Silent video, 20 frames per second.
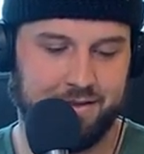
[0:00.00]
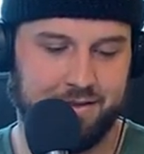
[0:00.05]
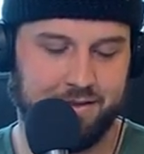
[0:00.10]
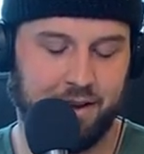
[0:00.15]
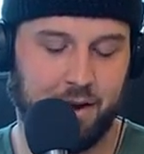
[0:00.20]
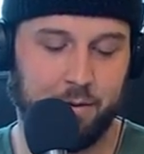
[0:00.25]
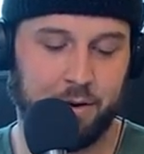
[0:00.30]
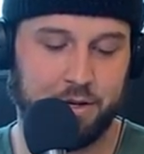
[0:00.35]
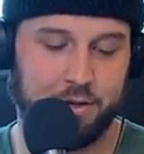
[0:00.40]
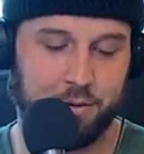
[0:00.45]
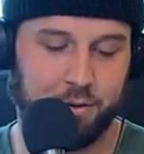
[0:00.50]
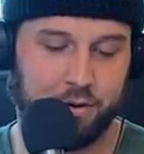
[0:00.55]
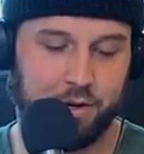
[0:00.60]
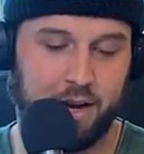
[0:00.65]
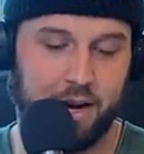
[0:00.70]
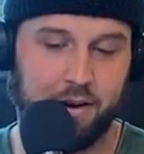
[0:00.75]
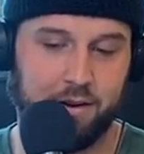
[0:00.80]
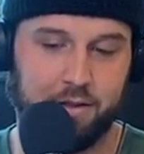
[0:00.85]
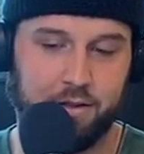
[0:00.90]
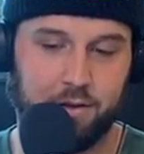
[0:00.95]
I went to
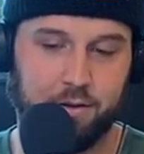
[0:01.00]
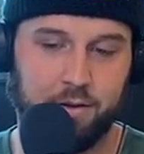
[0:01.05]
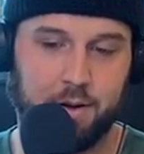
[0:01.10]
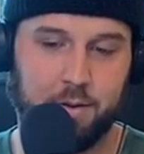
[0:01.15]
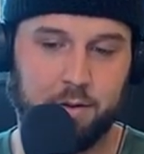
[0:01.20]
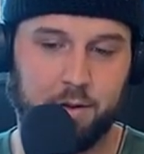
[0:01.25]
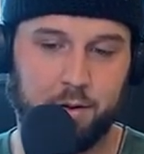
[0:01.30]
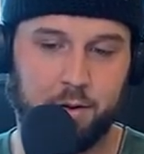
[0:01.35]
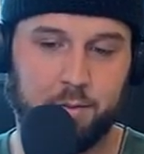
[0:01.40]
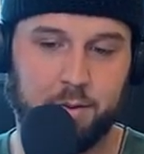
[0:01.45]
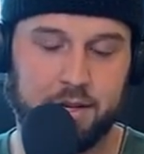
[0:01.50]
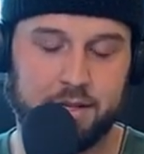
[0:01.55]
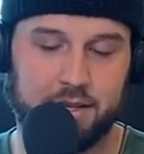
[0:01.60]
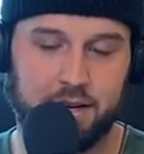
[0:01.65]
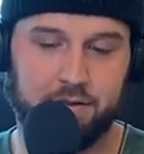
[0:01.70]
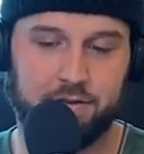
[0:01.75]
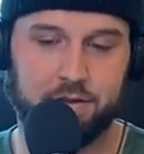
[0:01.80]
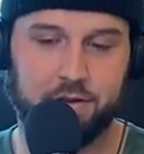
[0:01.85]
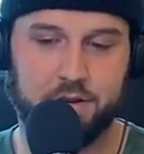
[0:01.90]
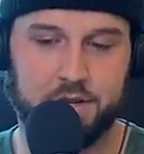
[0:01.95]
a, the only place I
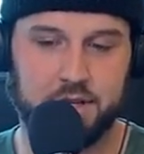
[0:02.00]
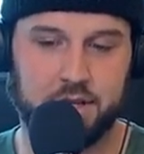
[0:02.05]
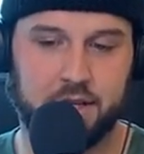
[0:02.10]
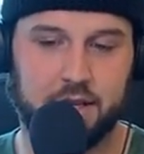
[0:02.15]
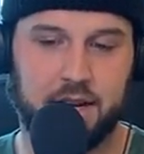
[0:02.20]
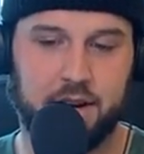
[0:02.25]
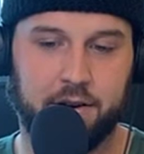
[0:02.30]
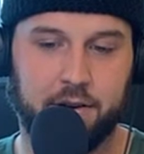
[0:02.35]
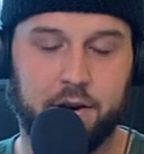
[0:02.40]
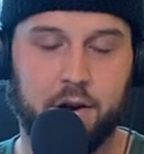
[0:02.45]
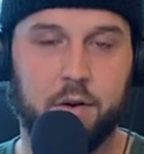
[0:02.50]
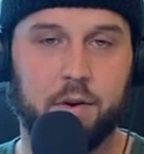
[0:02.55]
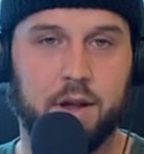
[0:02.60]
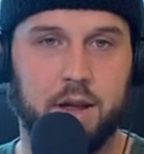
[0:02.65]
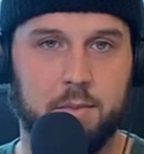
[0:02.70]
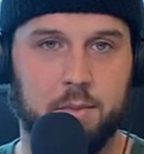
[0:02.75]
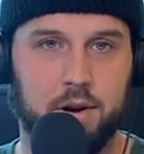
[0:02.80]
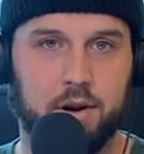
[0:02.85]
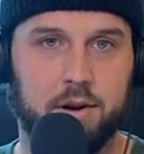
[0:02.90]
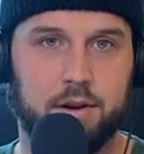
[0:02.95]
flourish is the
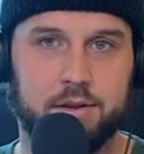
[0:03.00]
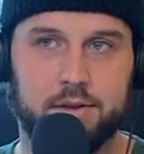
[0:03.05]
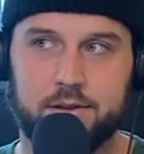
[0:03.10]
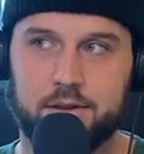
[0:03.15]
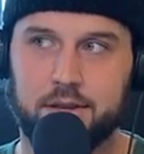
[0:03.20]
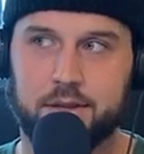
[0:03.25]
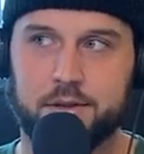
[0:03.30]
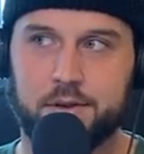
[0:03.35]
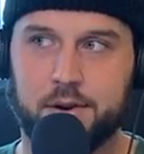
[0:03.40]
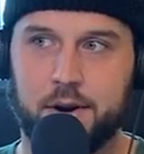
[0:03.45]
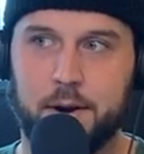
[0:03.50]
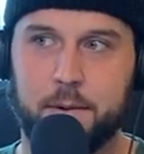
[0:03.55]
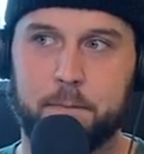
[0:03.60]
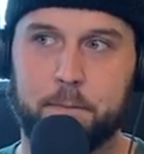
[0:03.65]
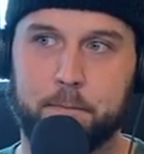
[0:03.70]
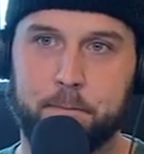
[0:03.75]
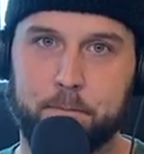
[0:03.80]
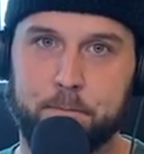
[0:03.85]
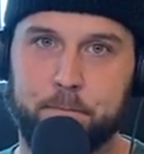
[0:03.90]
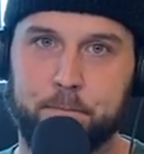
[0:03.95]
karaoke bars. That's right.
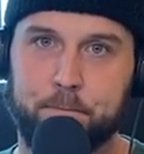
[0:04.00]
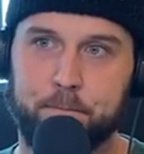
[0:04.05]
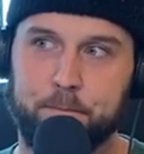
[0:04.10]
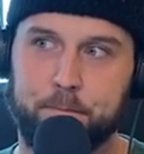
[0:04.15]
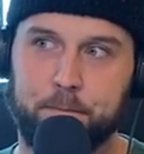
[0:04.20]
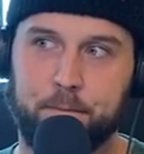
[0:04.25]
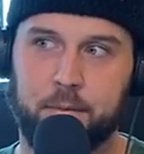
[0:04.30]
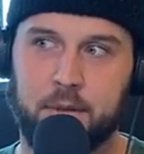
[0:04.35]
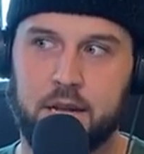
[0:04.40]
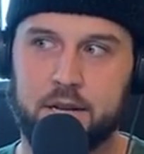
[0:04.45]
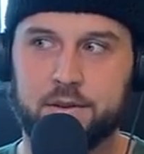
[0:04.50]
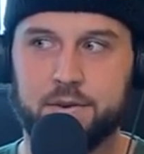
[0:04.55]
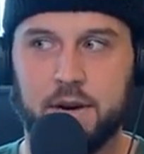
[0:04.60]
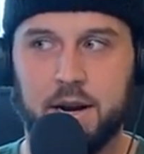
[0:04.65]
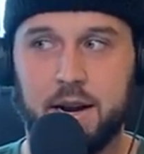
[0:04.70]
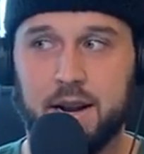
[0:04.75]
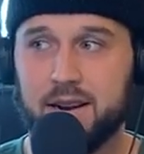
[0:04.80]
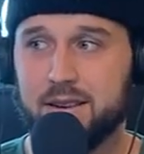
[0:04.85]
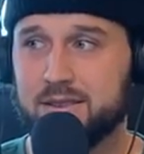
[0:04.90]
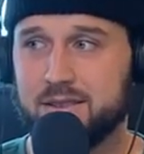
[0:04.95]
That's
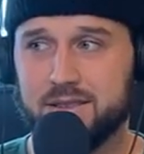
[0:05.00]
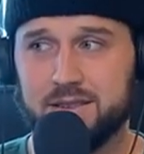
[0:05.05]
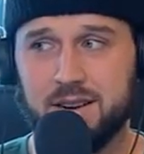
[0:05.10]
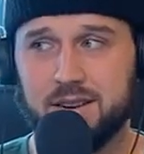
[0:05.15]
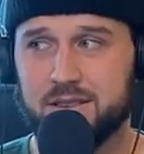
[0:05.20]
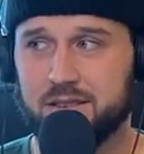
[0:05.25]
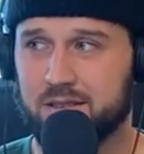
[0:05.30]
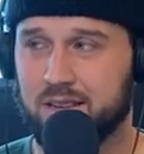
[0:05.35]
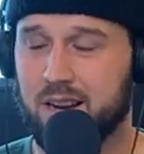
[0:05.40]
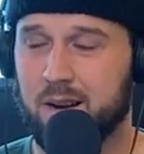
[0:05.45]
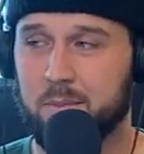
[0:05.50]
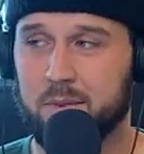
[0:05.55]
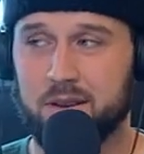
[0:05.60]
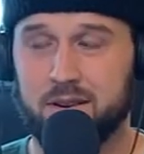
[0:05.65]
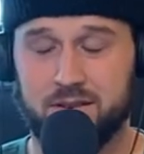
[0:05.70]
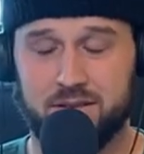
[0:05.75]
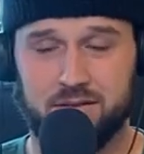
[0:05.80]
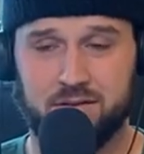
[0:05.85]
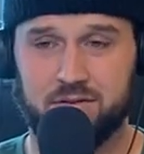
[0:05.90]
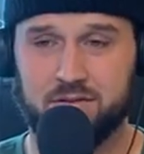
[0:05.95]
right. I'll just get up
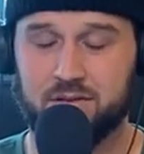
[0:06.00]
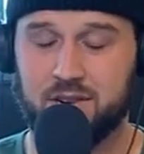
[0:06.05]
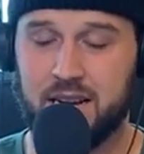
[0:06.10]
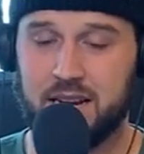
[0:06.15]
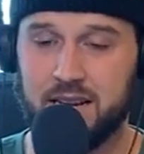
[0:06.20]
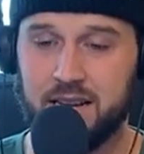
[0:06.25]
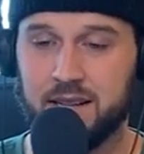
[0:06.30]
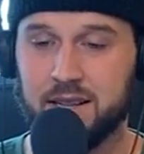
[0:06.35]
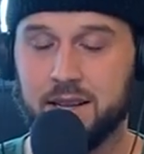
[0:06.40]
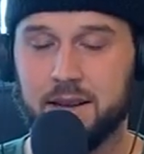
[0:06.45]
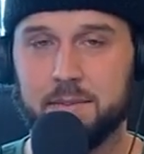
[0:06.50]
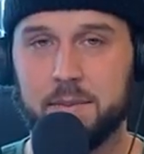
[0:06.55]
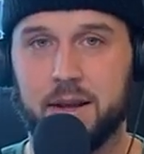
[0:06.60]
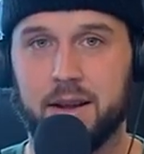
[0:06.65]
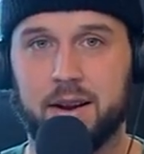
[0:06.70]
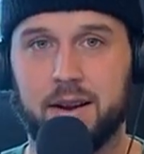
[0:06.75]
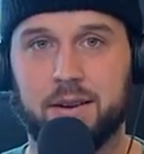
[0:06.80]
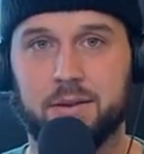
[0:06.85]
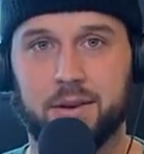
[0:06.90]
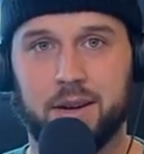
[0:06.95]
there and kill it,
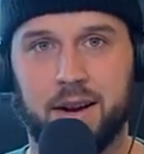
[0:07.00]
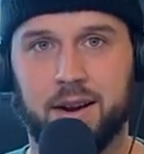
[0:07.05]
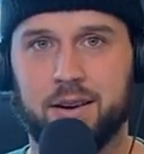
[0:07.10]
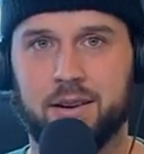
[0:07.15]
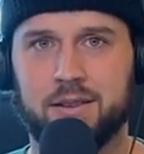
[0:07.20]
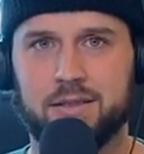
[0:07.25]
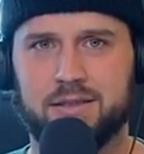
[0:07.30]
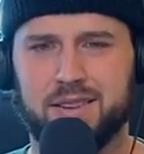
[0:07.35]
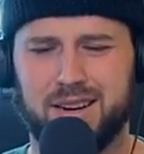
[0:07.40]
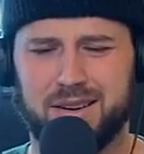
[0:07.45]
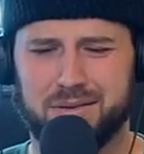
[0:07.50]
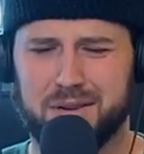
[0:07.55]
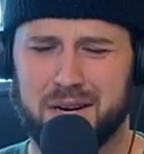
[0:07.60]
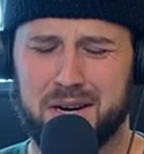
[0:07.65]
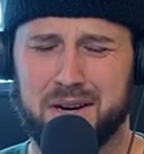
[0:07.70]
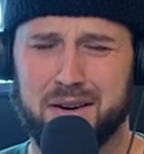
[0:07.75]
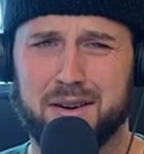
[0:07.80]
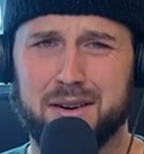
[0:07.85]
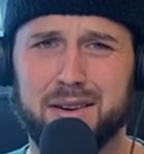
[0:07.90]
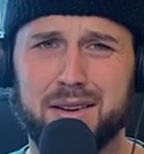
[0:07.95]
man. I don't care. I don't
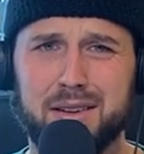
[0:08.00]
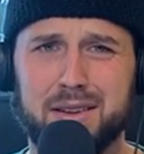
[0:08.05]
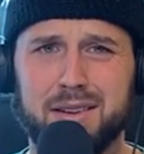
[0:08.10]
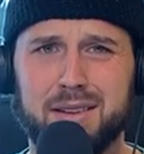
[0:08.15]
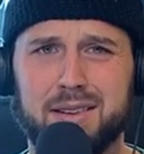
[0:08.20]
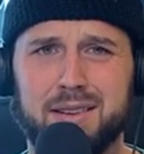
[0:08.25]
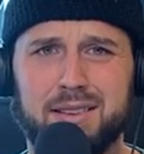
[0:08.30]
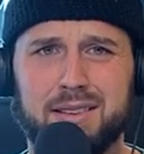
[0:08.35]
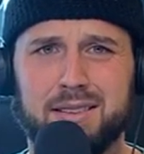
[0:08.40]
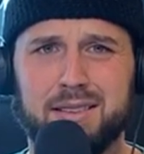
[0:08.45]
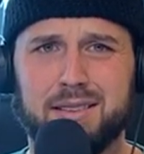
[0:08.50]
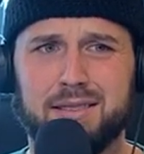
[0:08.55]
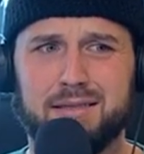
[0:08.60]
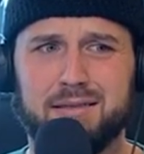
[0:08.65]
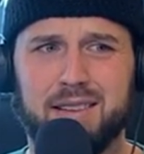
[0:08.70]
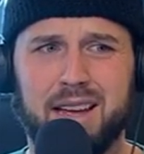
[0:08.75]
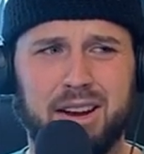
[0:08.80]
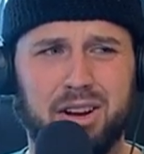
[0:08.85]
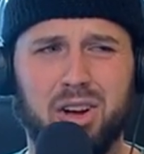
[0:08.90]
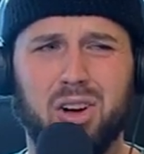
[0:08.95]
care
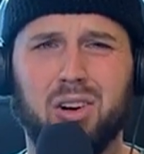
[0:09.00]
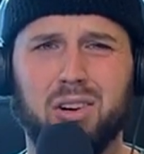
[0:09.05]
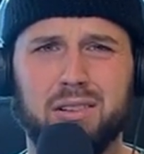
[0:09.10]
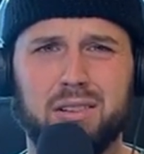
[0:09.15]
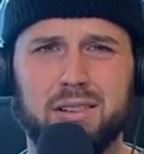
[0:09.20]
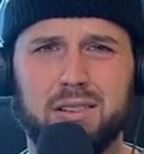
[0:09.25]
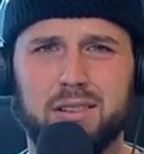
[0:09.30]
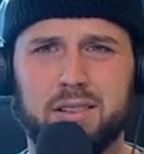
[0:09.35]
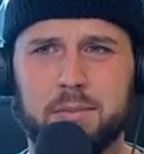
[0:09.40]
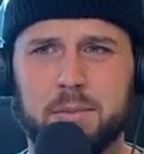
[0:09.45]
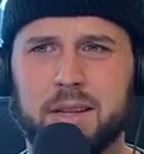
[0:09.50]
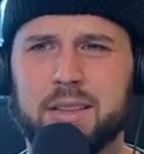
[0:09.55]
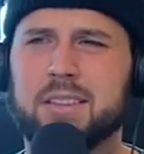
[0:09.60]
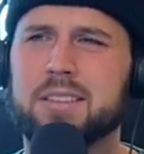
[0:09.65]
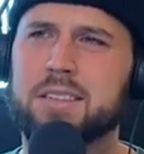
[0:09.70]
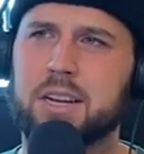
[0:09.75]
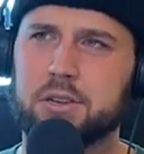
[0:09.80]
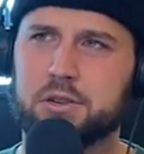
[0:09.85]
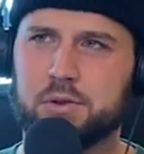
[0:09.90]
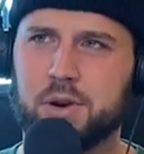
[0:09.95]
at all. Like,
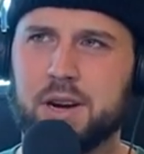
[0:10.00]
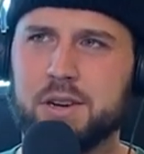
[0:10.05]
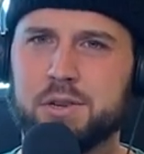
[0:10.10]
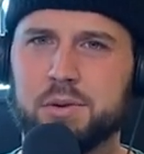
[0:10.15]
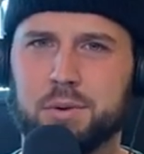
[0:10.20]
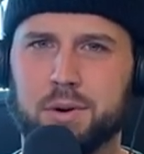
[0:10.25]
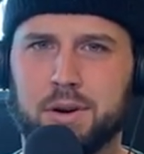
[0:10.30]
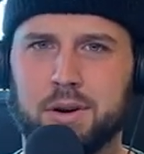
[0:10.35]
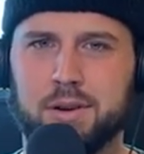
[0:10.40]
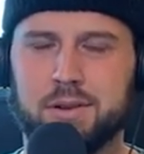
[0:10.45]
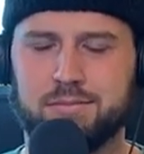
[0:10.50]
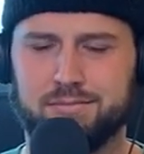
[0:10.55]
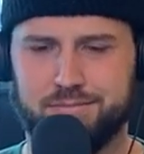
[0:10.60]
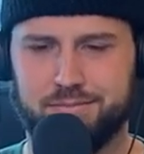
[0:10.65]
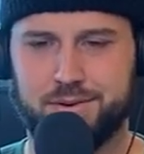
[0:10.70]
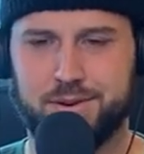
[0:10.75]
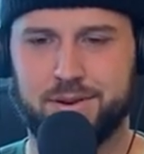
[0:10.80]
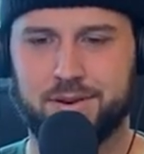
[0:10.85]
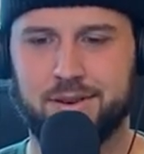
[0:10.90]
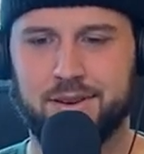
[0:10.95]
this guy's trying too hard.
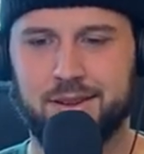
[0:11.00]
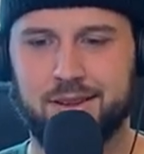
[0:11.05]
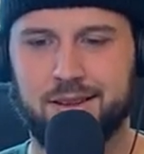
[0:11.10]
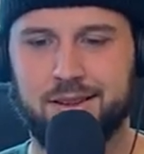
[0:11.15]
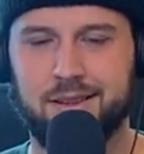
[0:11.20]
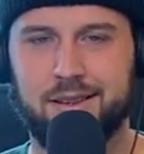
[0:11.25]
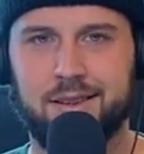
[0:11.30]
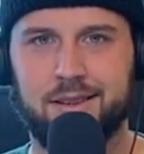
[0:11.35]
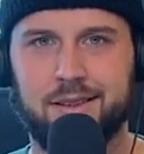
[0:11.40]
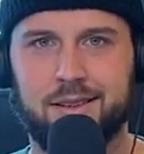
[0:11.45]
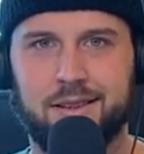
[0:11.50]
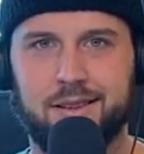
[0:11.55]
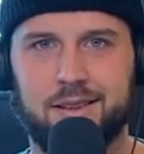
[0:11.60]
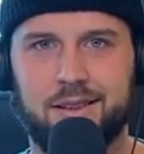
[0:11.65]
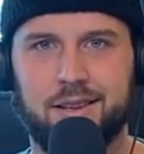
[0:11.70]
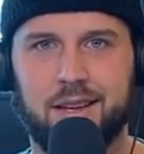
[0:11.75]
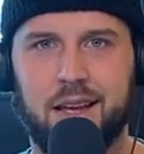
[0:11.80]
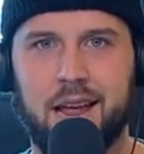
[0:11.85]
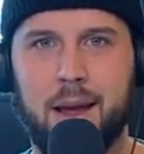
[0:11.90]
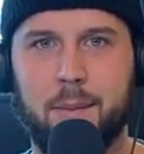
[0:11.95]
Pfft.
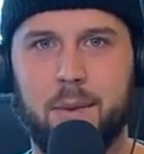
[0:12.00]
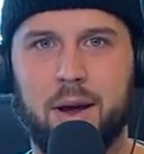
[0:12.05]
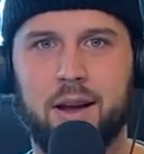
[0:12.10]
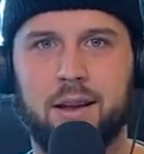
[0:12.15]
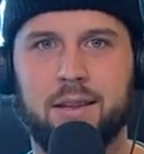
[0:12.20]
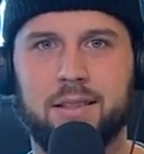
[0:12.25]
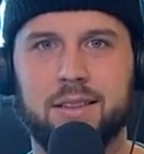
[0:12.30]
Am I?